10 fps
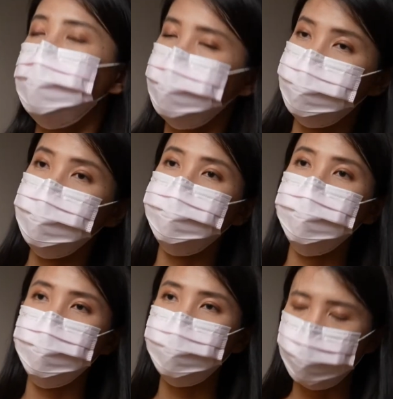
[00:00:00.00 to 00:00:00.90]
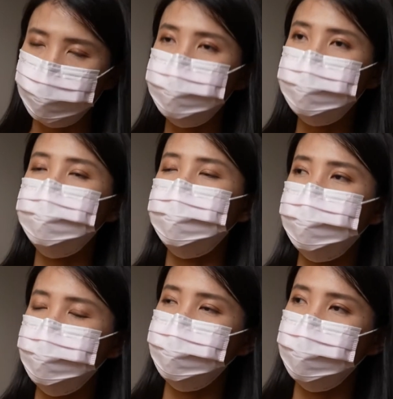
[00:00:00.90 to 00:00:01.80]
In terms of gepants,
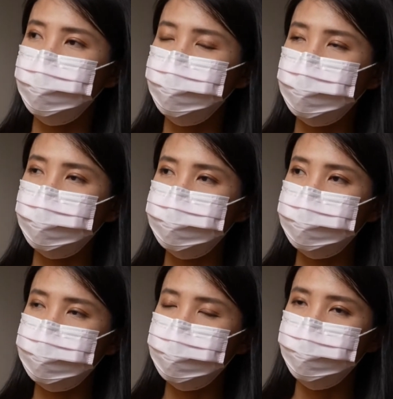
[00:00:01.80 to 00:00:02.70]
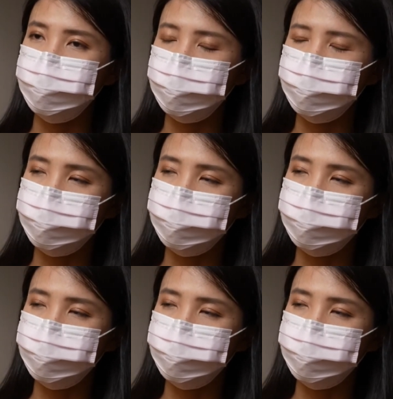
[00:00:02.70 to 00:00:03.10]
as we know that the